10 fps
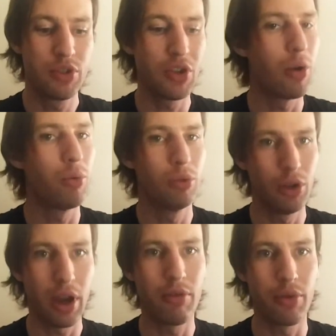So
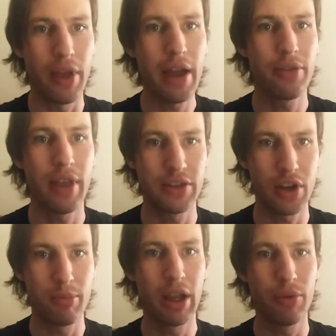look out for that. That's
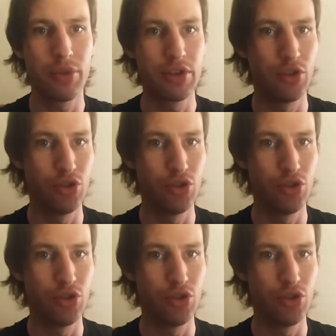coming out this